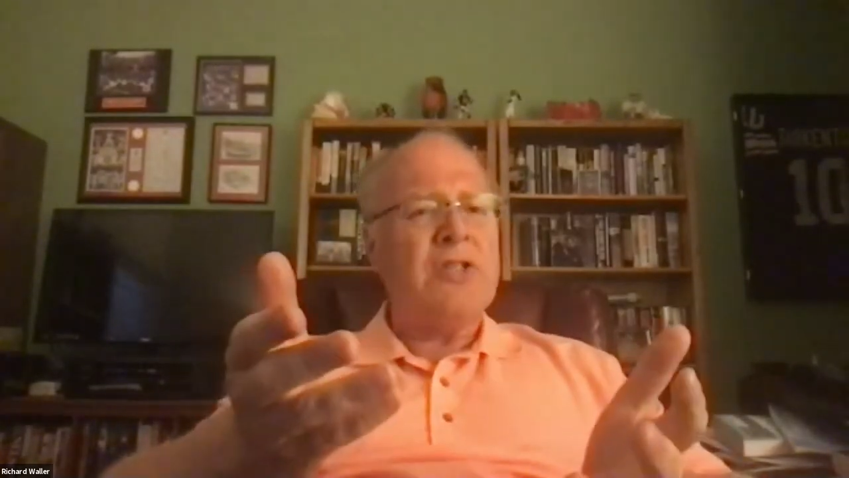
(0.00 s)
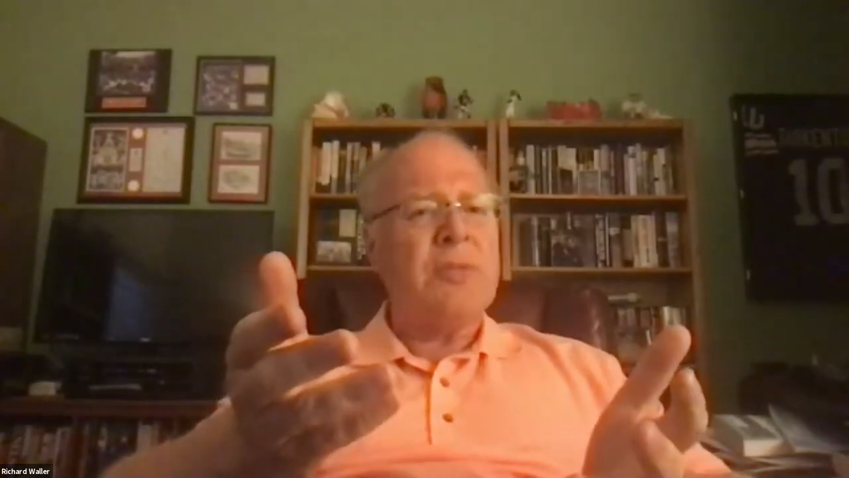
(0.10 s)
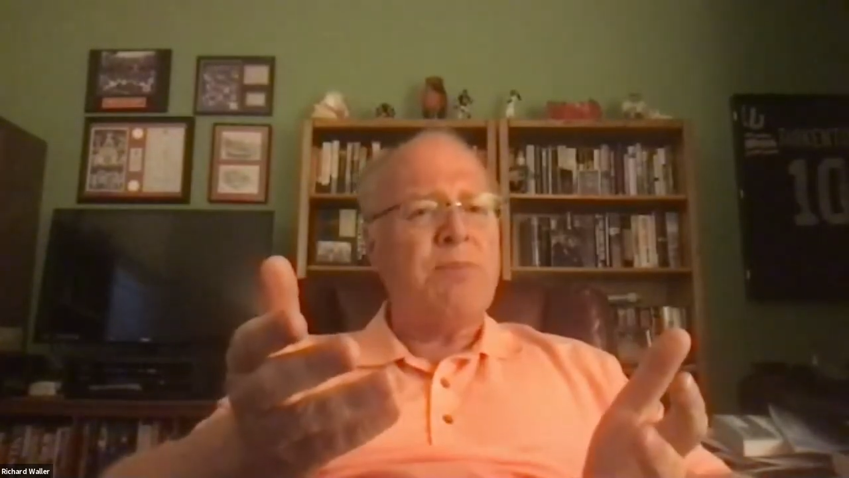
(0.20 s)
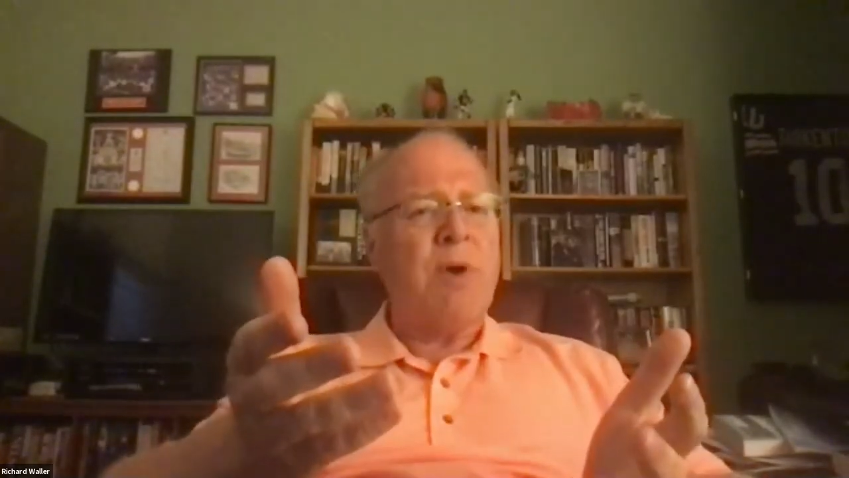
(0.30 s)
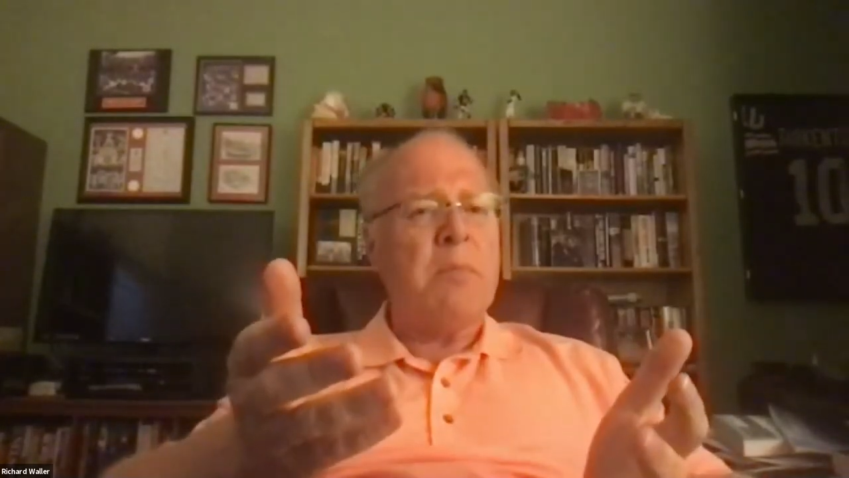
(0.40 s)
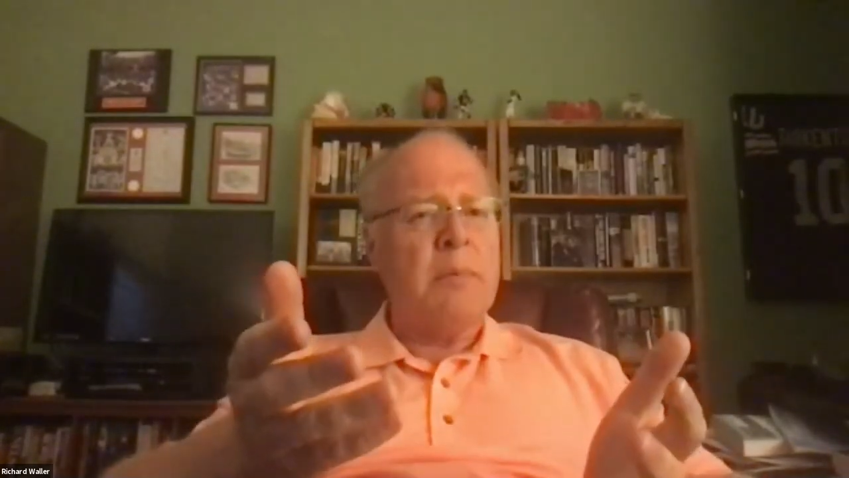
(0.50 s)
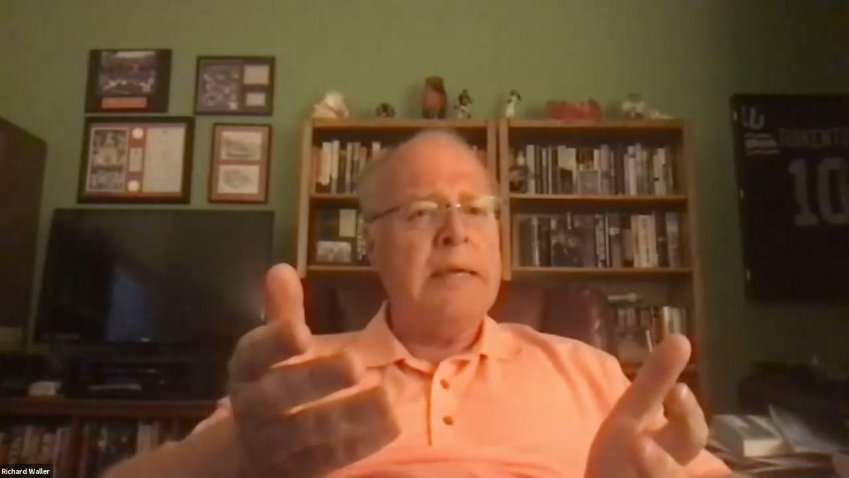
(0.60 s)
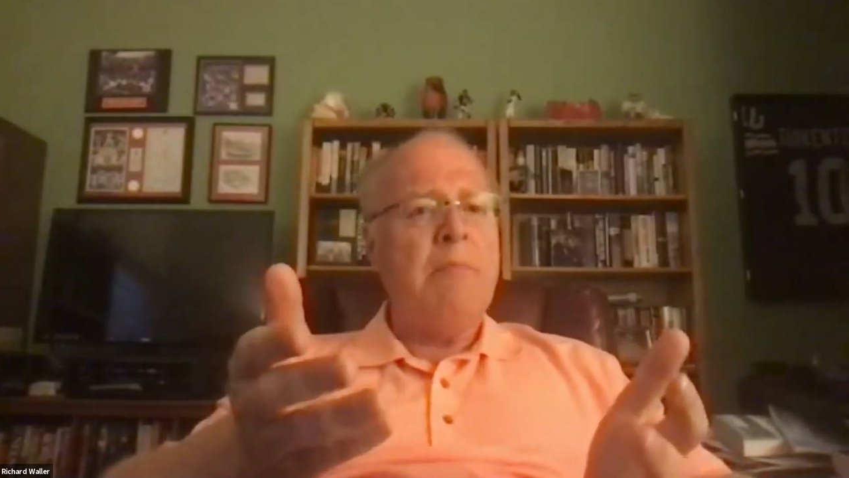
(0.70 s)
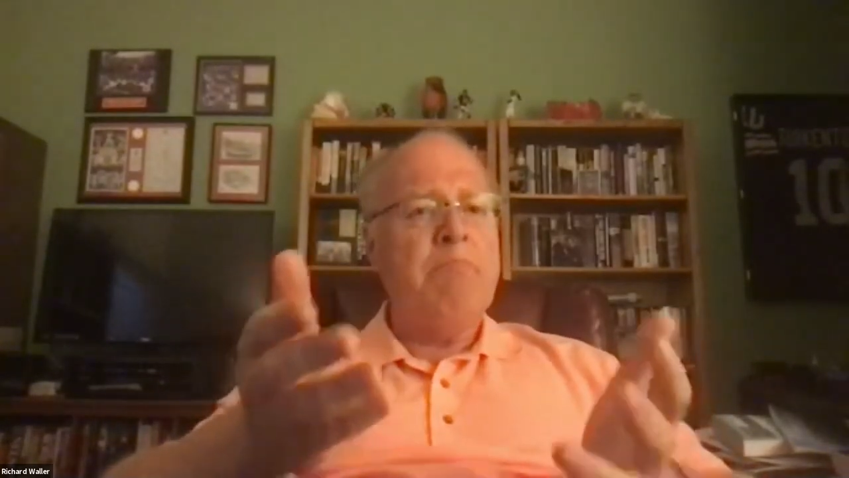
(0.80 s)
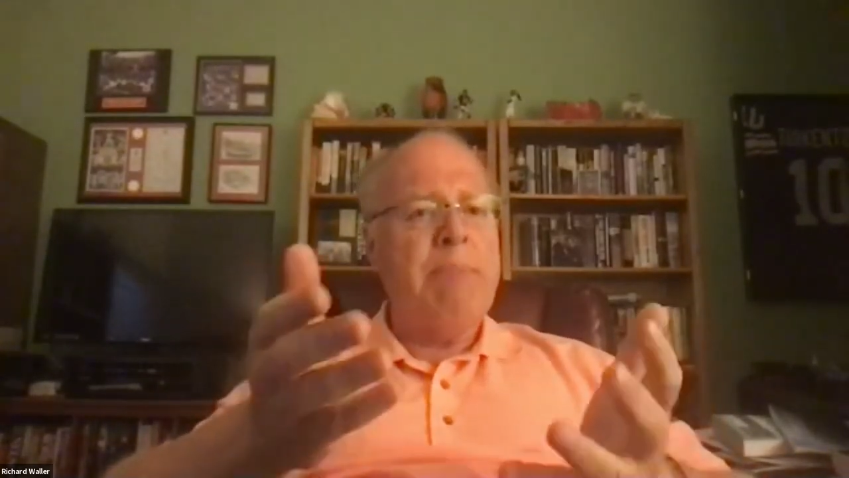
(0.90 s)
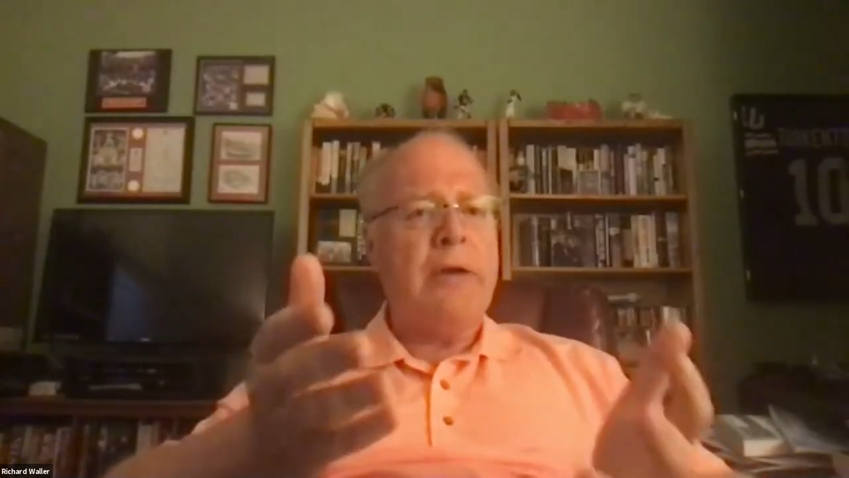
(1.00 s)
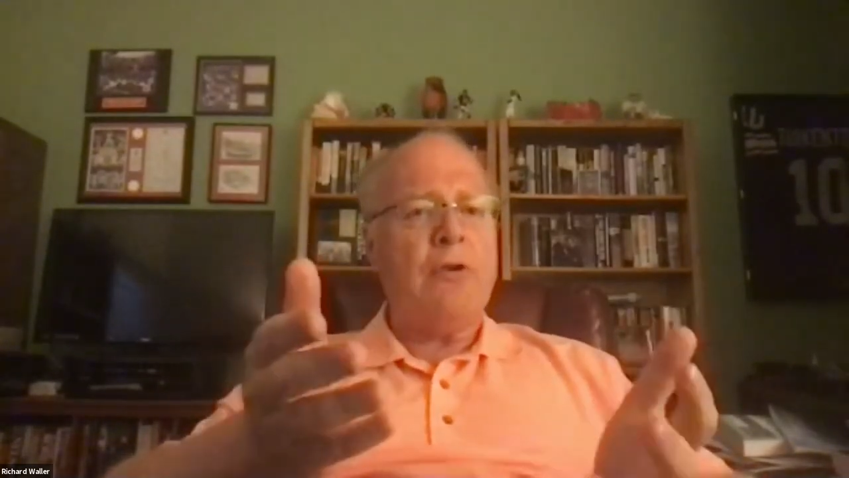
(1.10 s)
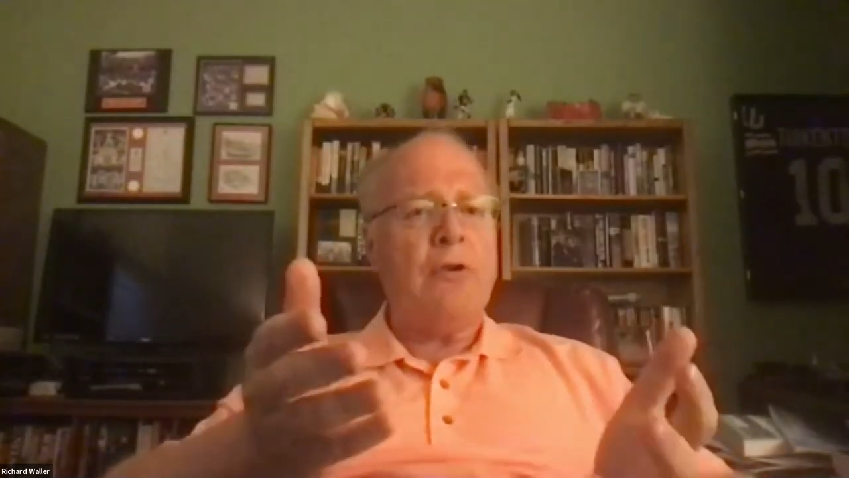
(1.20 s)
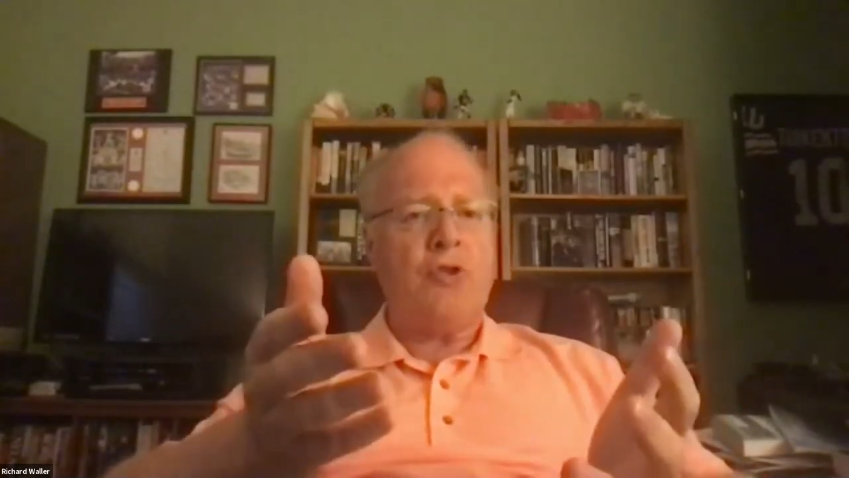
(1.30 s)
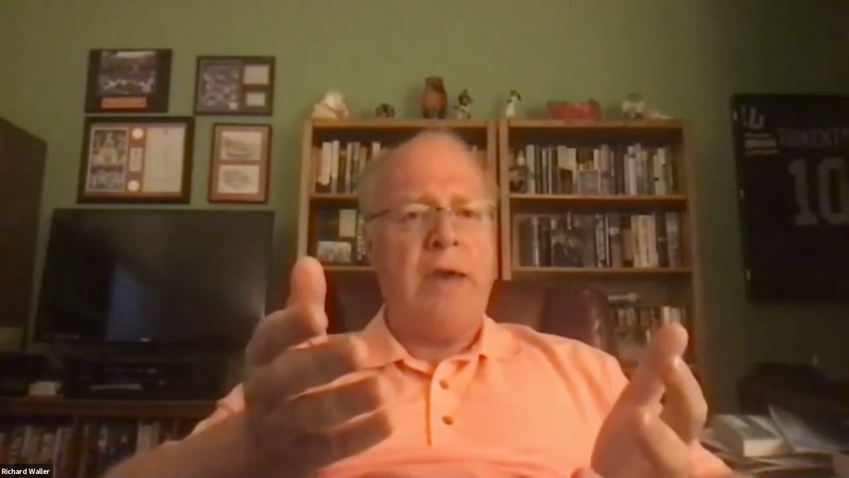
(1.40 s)
of probably a better
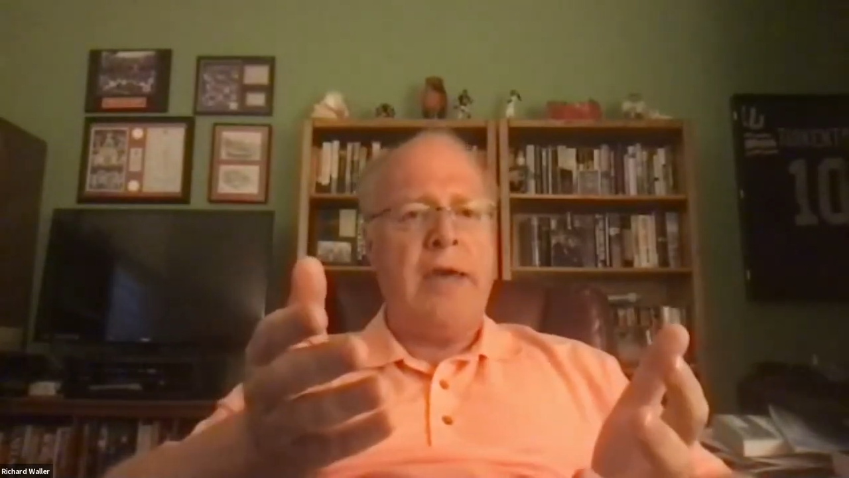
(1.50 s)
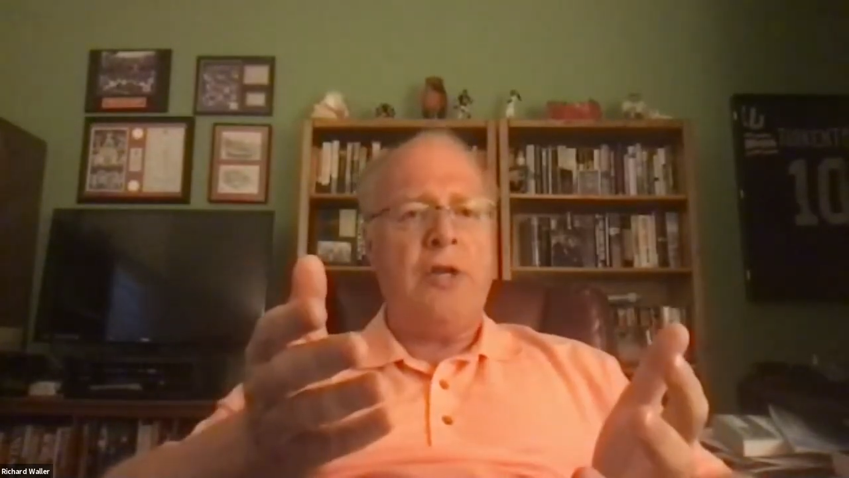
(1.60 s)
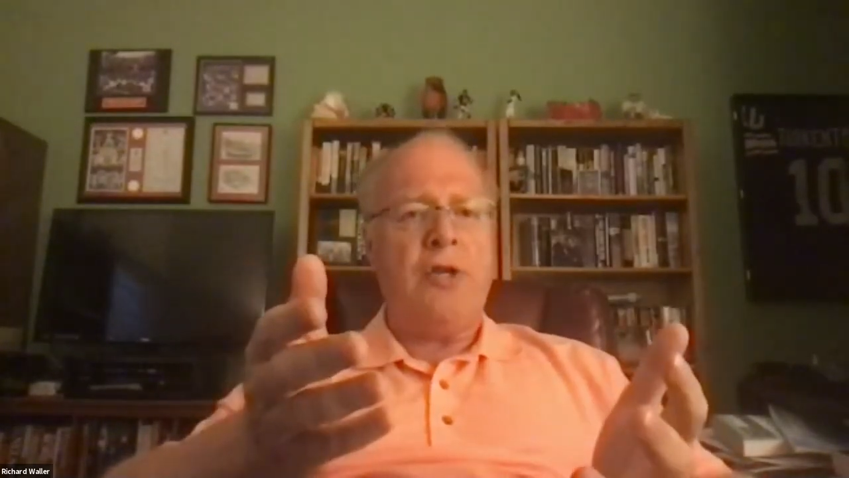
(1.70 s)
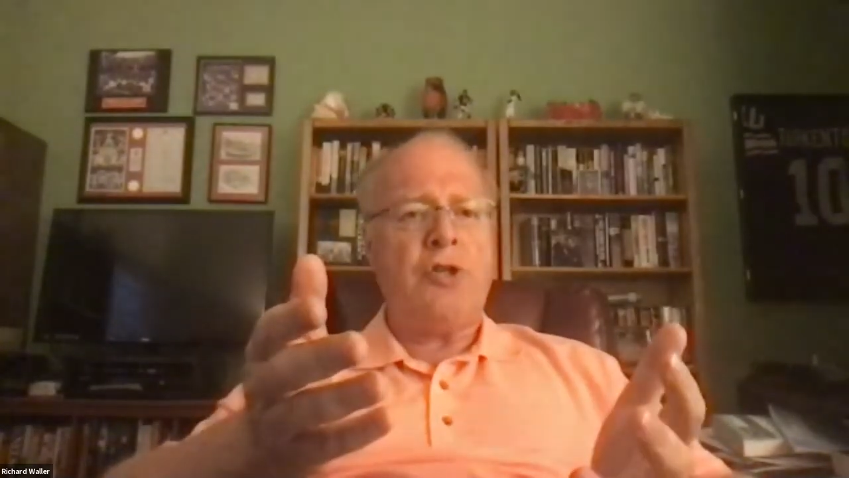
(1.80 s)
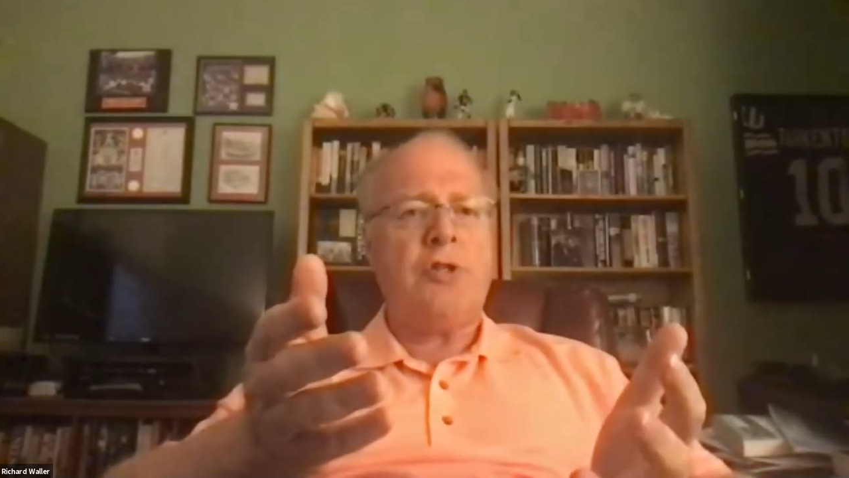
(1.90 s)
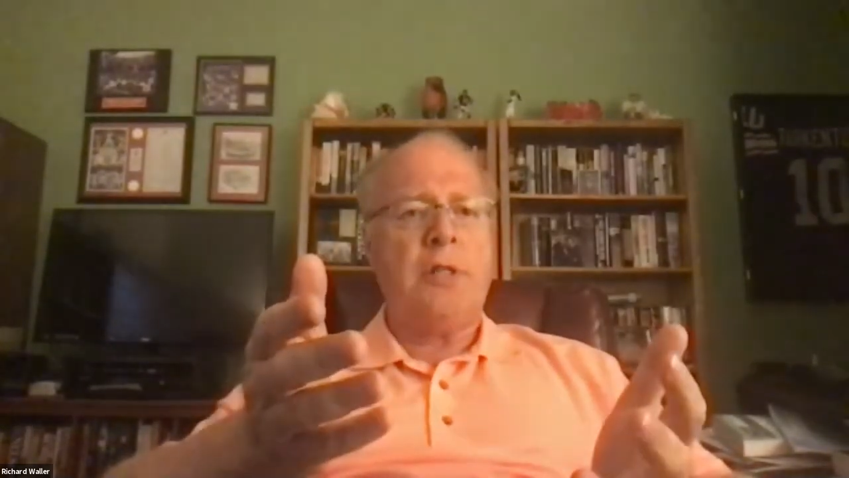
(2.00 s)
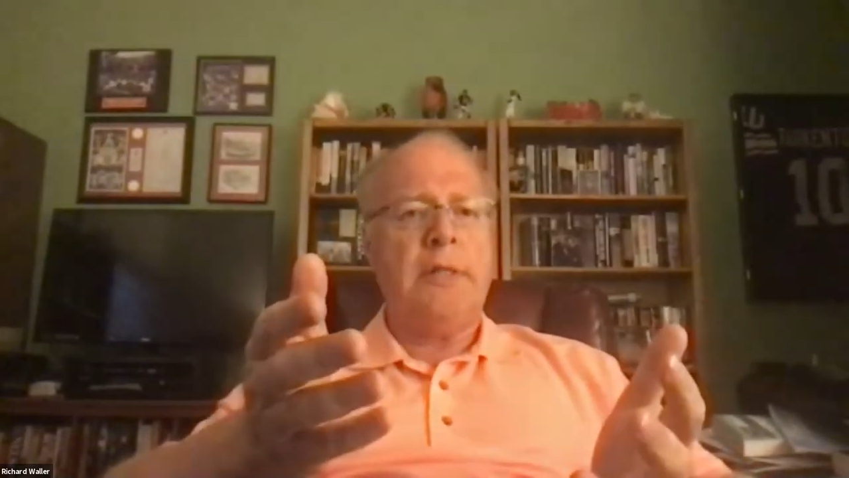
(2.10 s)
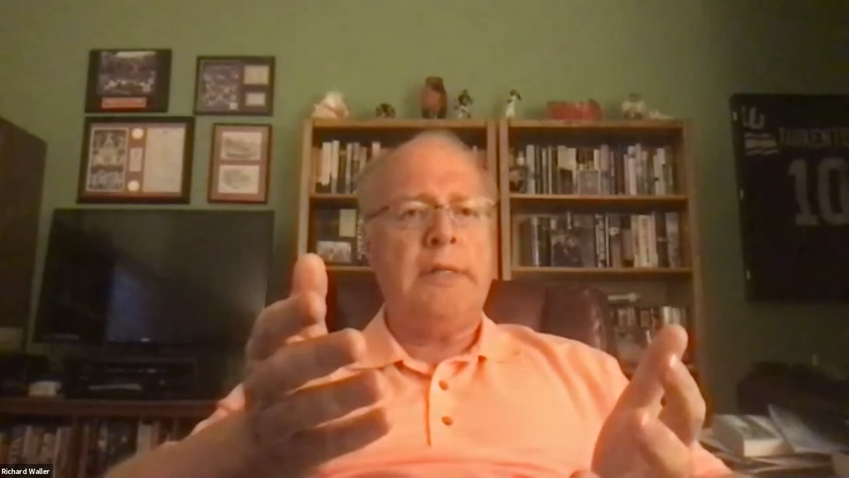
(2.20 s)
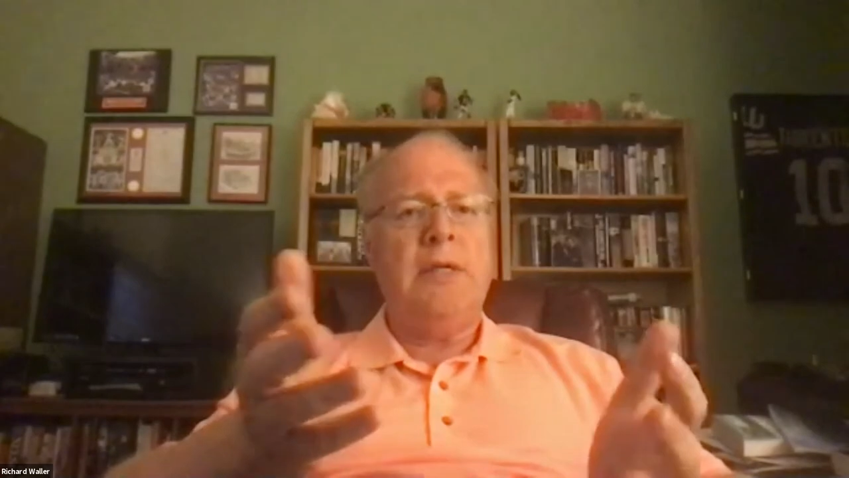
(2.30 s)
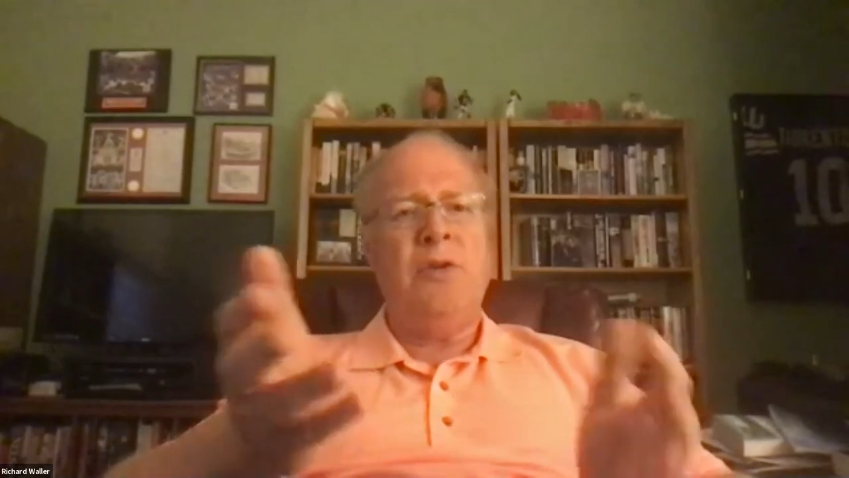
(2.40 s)
strategist than Lee,